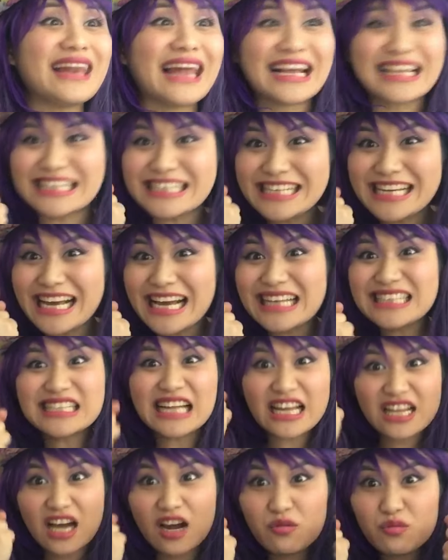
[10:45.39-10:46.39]
Like, yes,
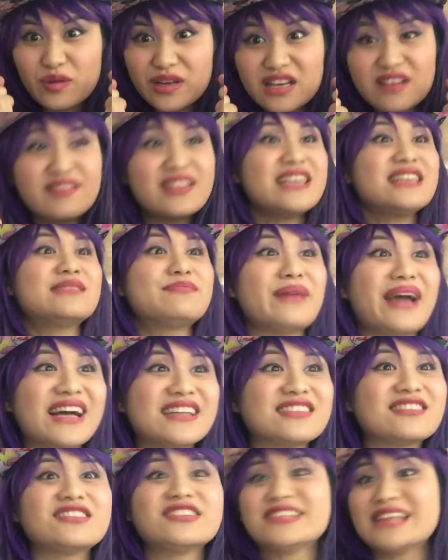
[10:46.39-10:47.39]
I got rid of these
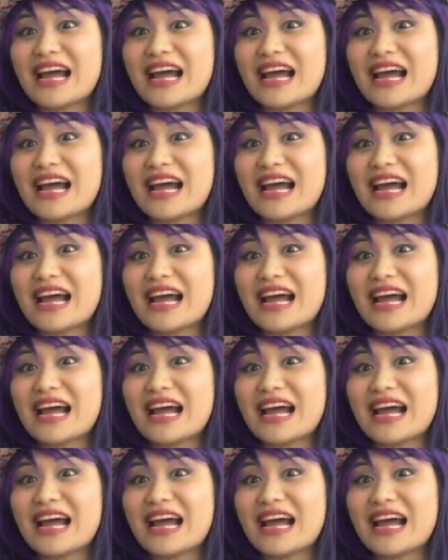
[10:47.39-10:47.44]
bastards,